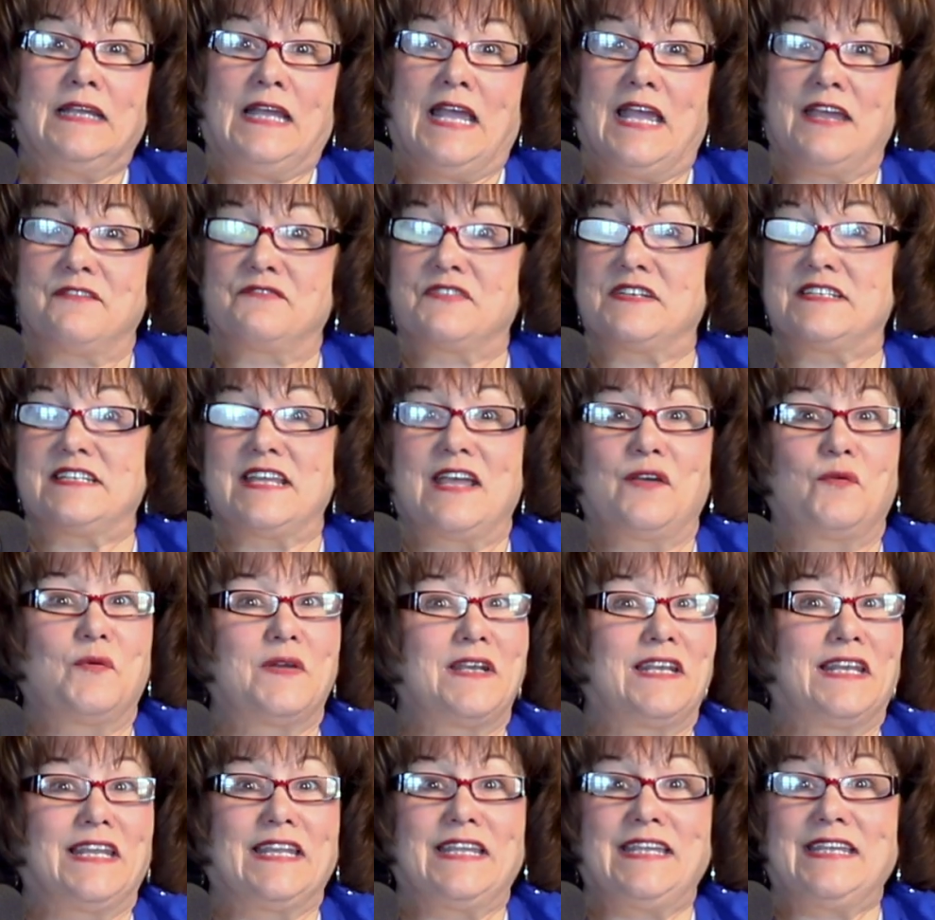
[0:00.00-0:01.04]
Every day
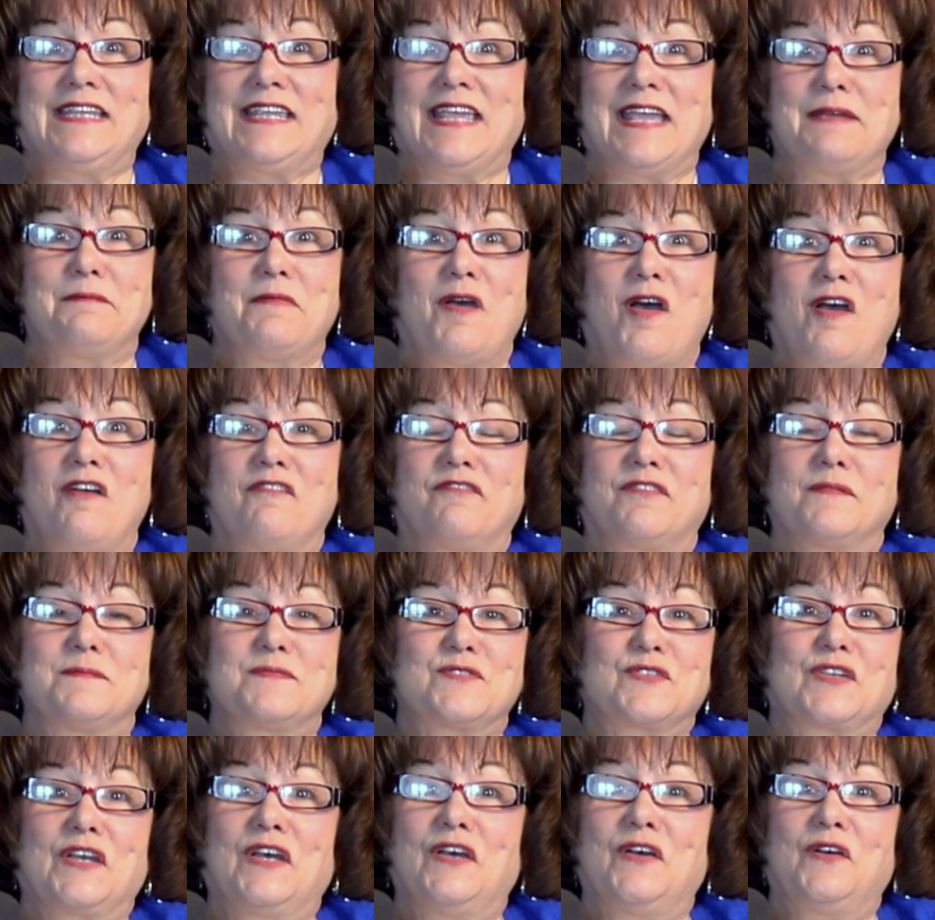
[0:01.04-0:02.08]
when Lee came home from
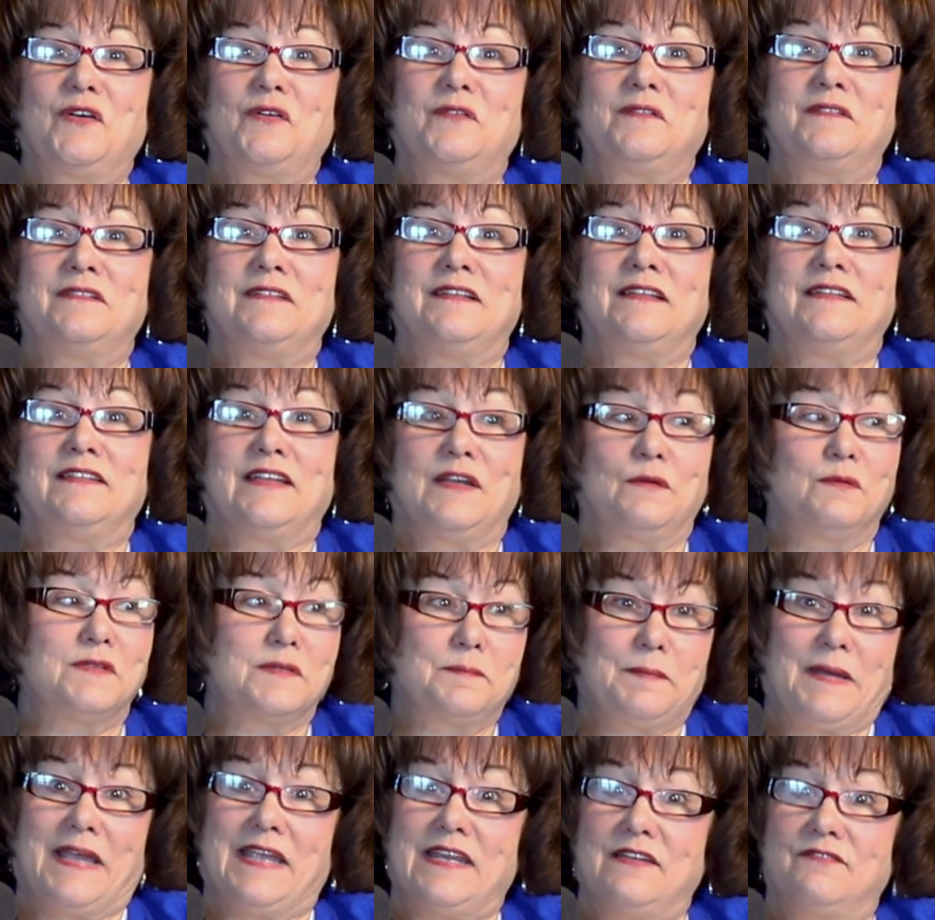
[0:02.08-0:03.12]
school, it was
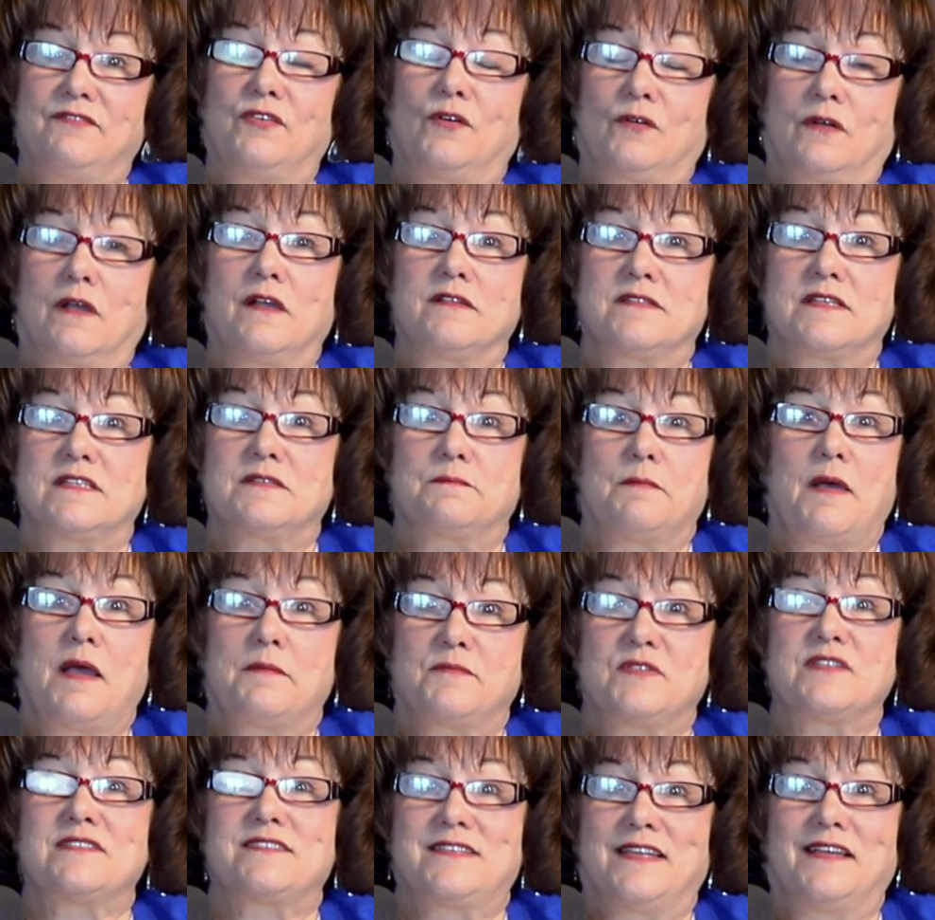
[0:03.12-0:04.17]
painful because his mom
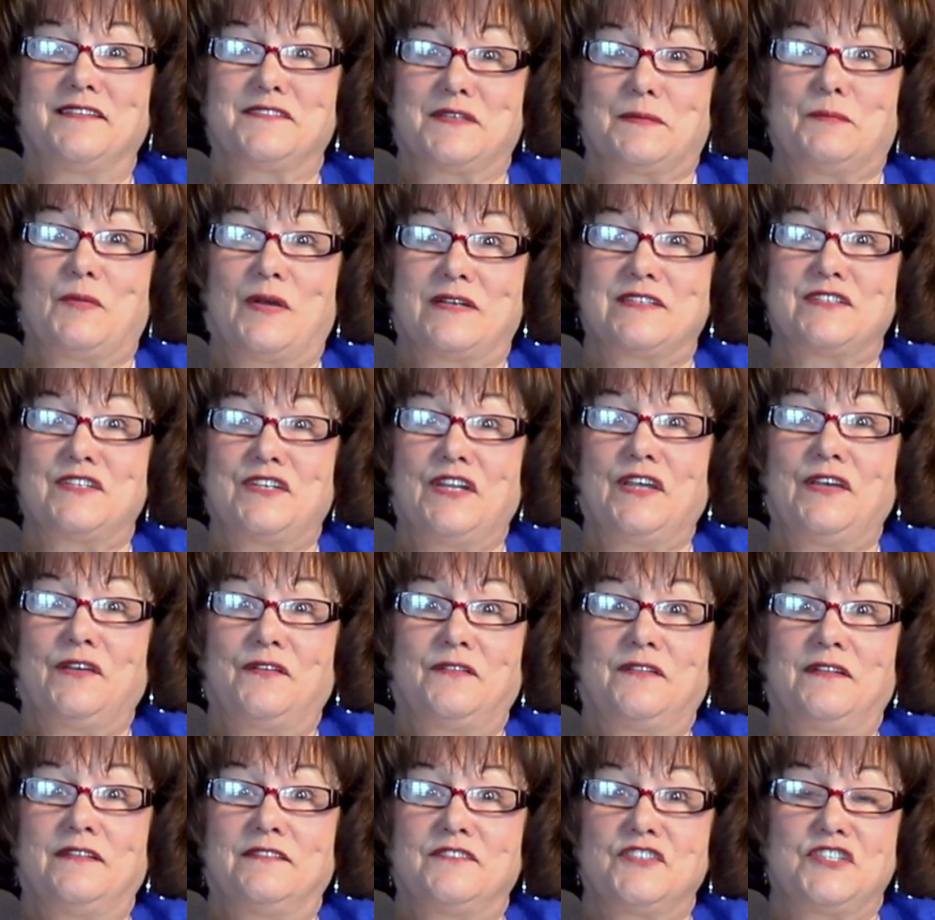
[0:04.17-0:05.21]
just tells him what to
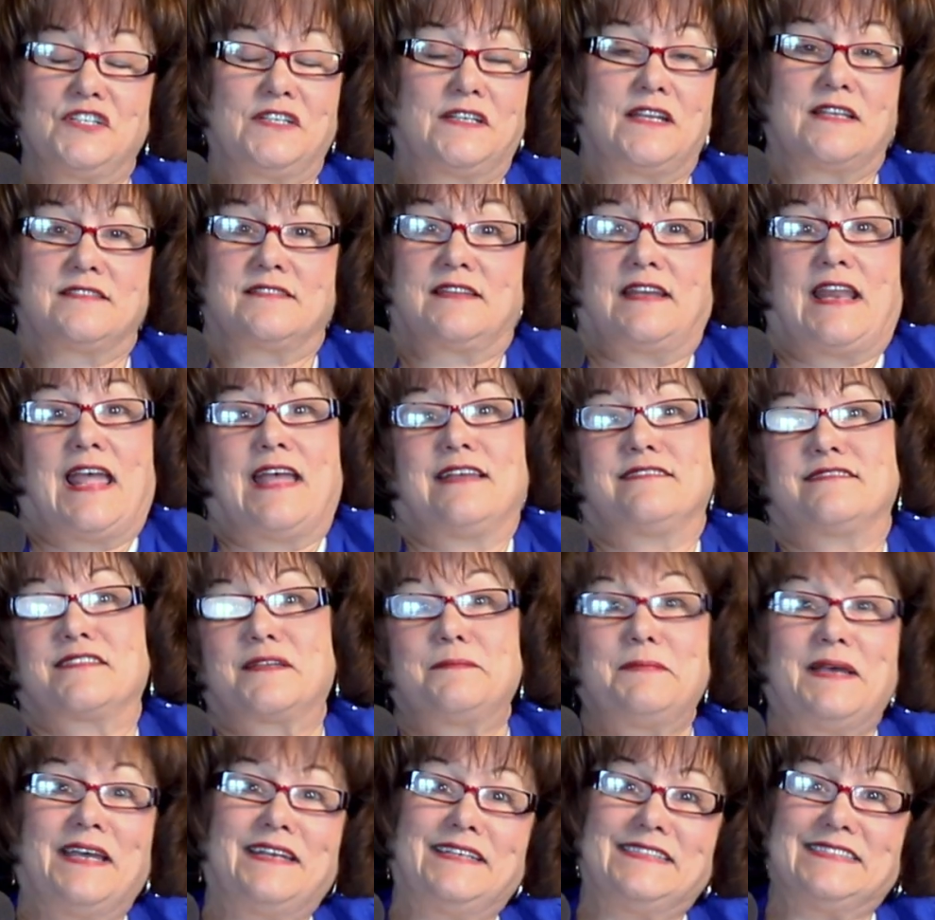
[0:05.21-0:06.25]
do. She doesn't ask
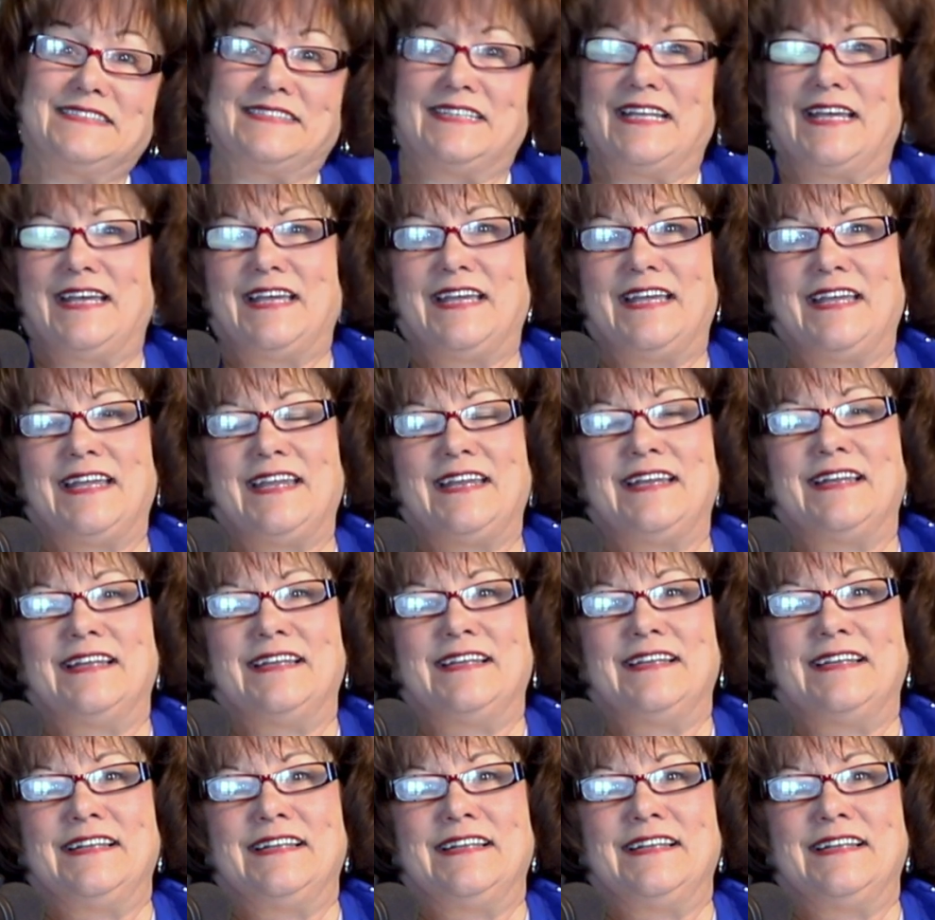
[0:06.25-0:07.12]
about his day.